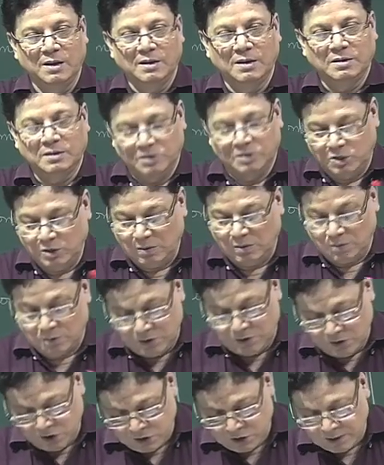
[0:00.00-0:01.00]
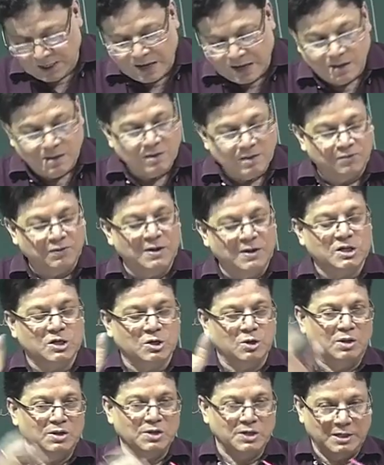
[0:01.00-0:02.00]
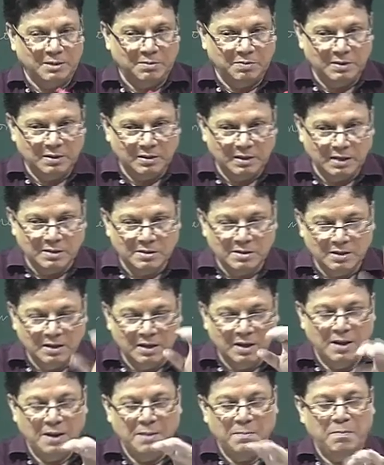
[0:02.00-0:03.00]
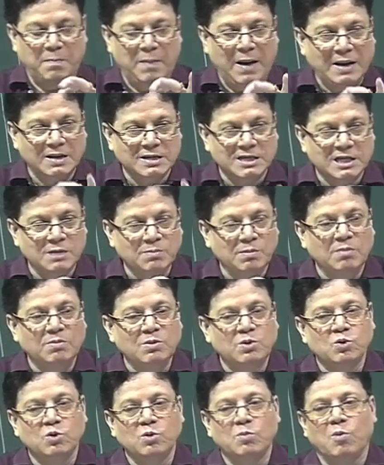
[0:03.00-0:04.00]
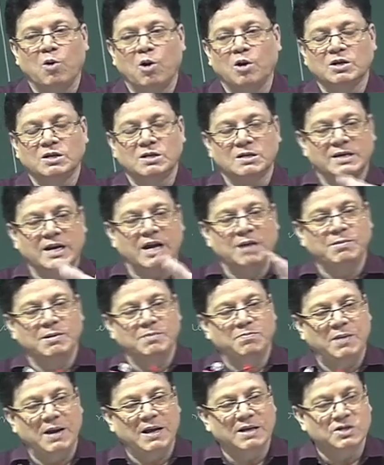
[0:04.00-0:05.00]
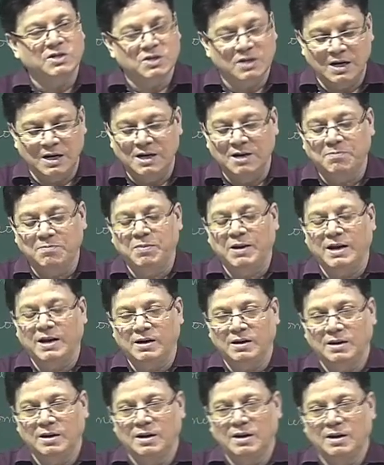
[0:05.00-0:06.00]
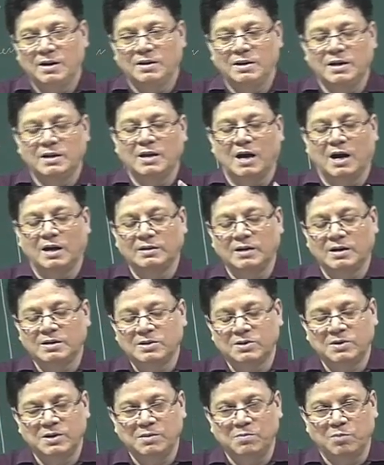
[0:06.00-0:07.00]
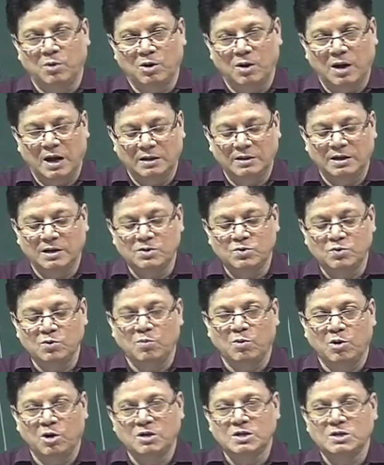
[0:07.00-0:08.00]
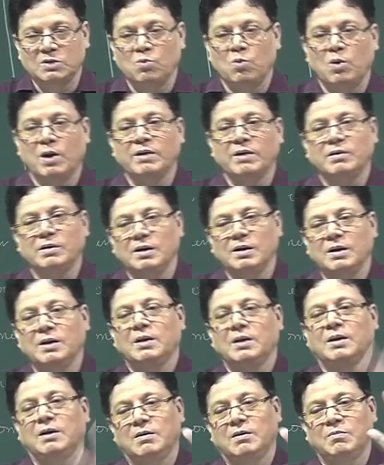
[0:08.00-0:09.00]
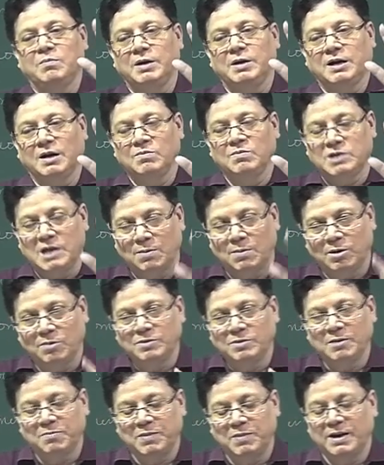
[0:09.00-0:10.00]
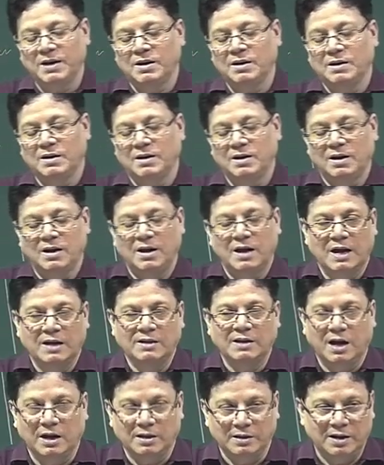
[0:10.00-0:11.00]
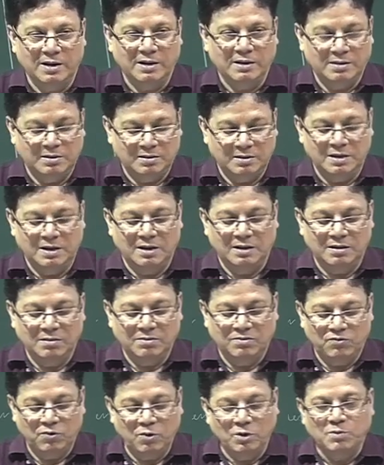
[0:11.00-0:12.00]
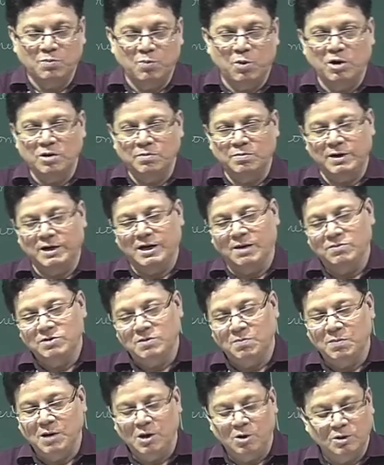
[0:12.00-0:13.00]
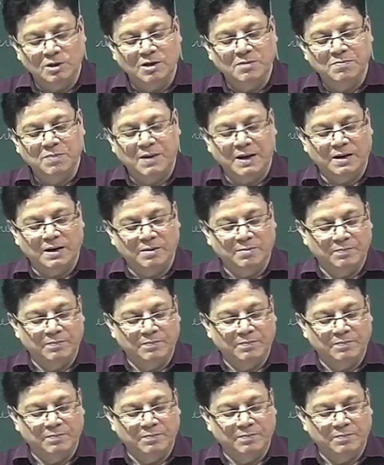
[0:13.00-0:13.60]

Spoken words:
So, that is the first concept, that maximum 2 bonds can be placed in a plane. Then the other 2 bonds, one becomes above the plane, and the fourth bond becomes below the plane.